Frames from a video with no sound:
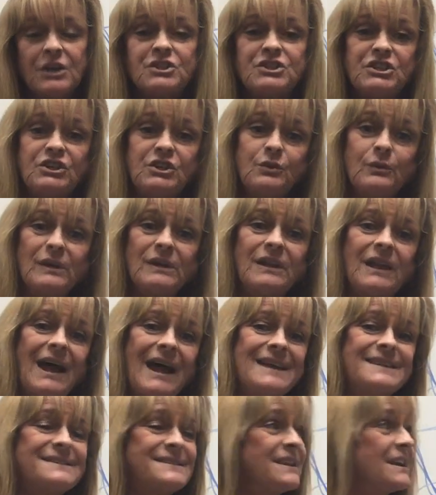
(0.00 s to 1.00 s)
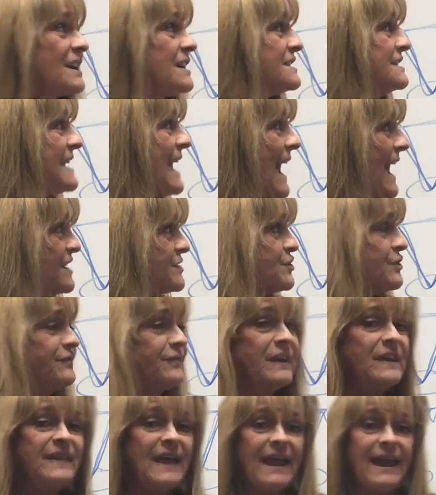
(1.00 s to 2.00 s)
Do you realize the
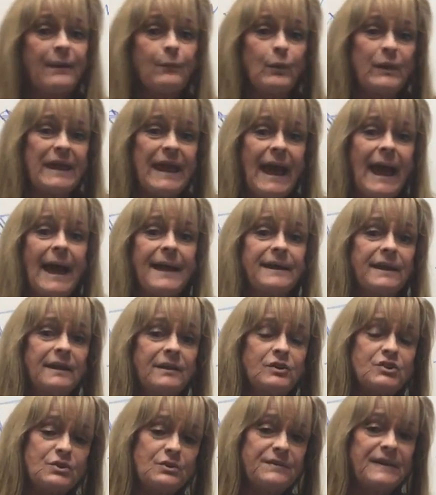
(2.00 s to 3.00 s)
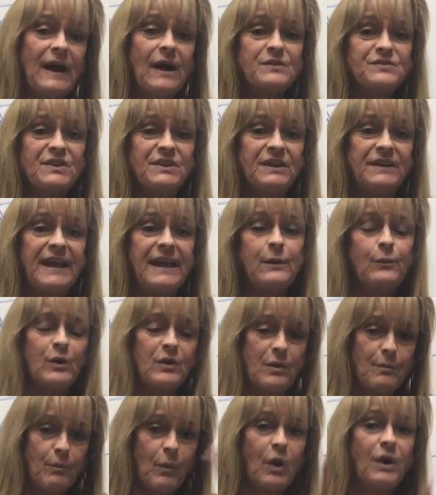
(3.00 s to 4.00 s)
catastrophe that we had in 2008 where
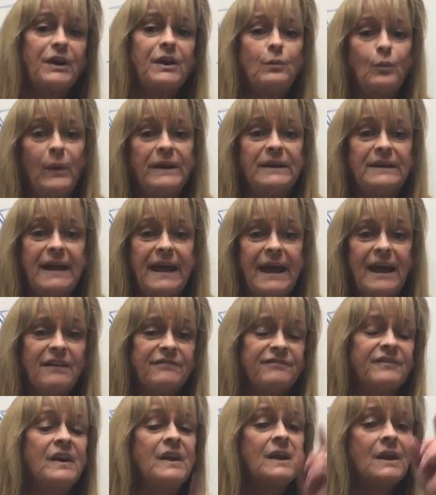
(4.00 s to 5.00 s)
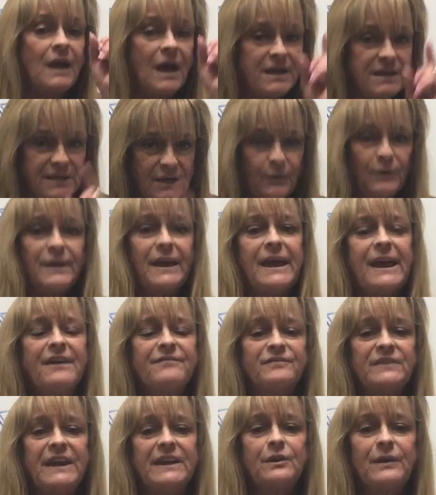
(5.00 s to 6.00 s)
the market went in half? A year and a
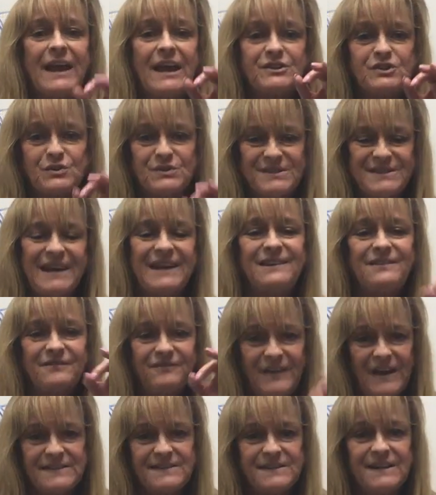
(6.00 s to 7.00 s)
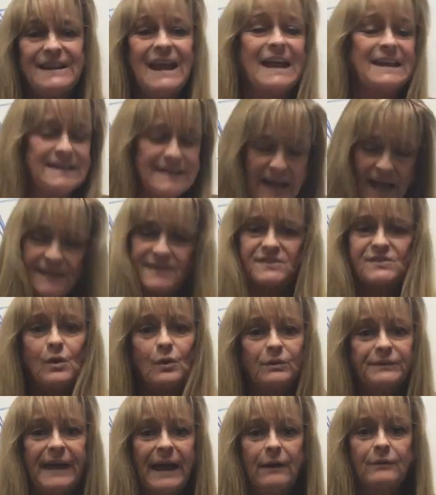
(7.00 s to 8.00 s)
half later, had you stayed invested and not
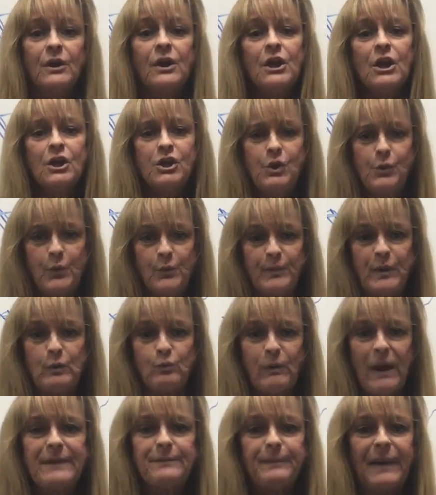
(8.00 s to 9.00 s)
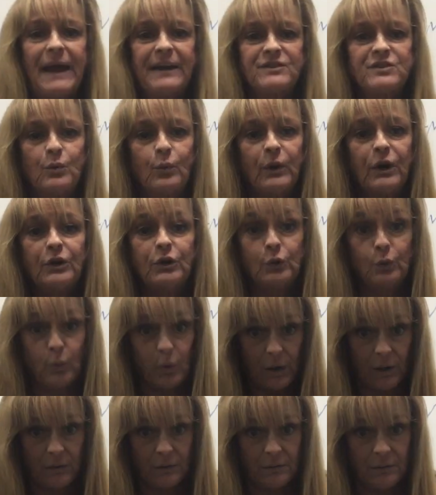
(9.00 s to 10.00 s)
sold out, you would be right back to where you
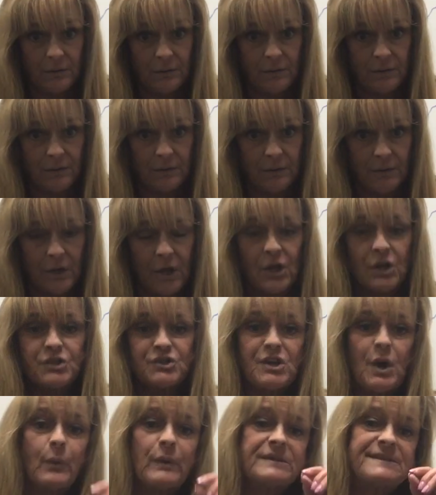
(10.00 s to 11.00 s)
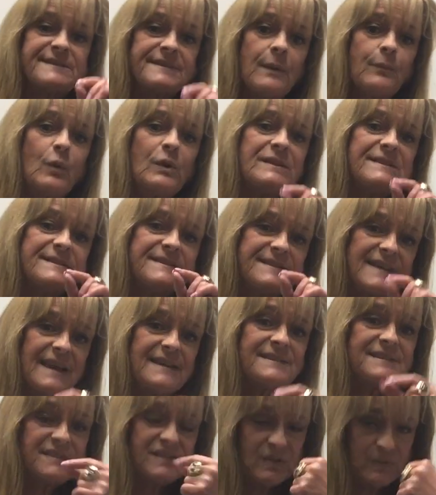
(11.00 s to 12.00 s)
were. So when someone
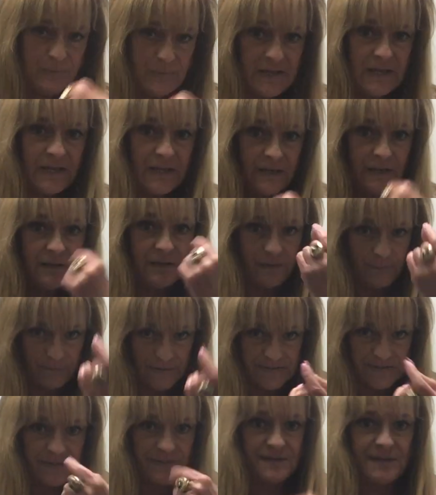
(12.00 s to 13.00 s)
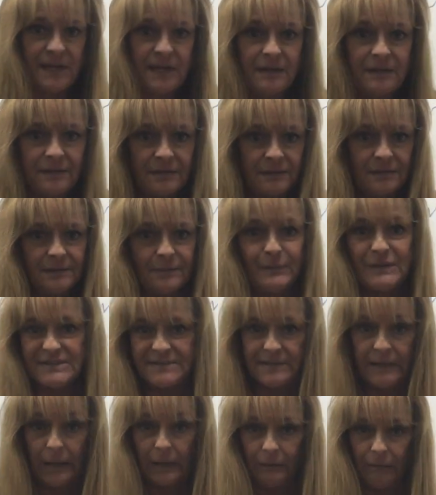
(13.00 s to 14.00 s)
says to me, Mrs. Singh, Miss
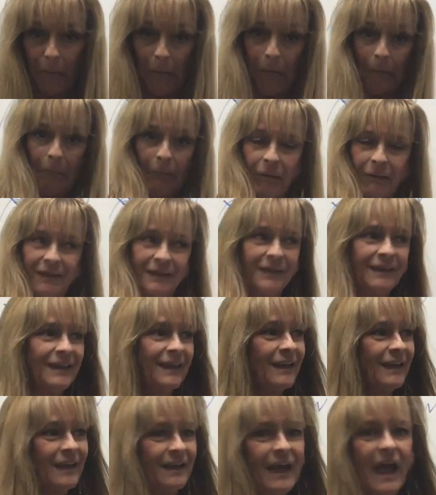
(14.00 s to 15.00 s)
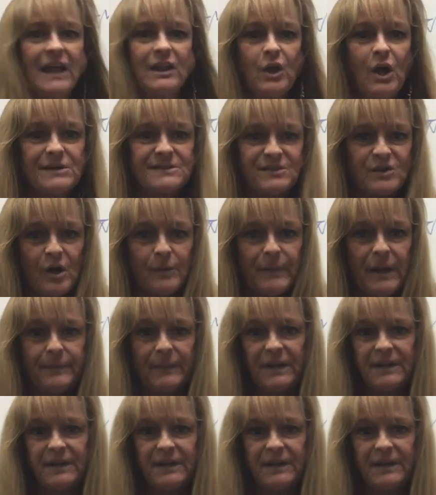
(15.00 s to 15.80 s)
Singh. I lost all my